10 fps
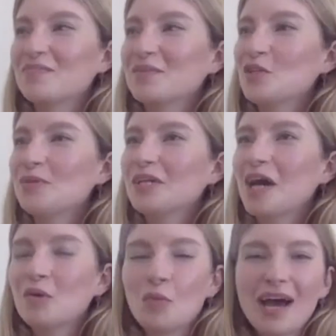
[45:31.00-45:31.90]
you
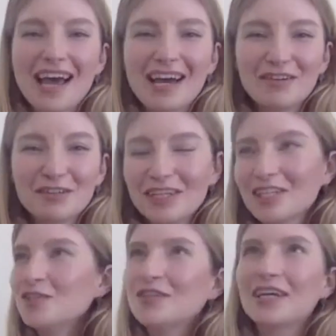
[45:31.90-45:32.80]
become aware of,
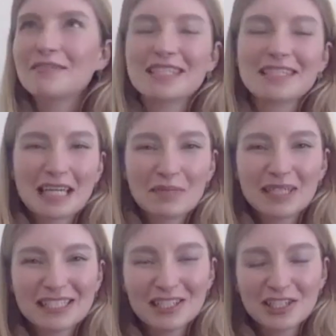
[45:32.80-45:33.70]
and you kind of
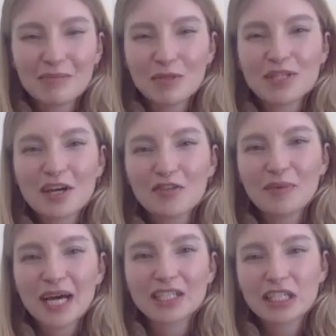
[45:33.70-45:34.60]
sustainability shame yourself,
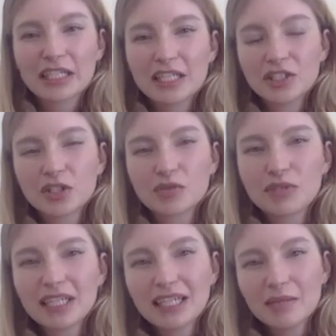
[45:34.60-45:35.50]
but actually it's just
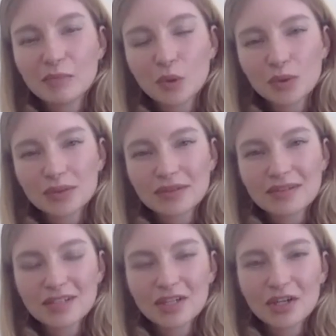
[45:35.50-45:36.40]
really
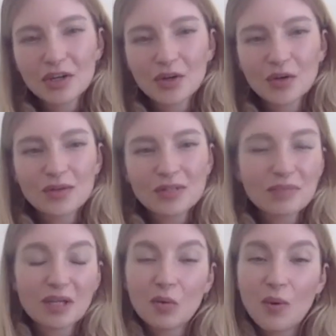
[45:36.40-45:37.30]
important to
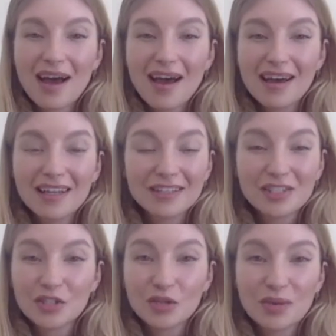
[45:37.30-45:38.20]
be aware and
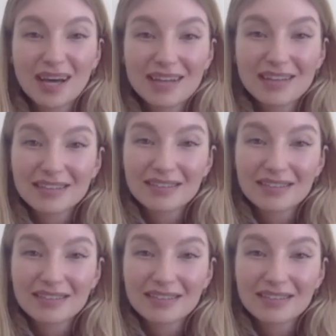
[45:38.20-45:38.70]
to do your best.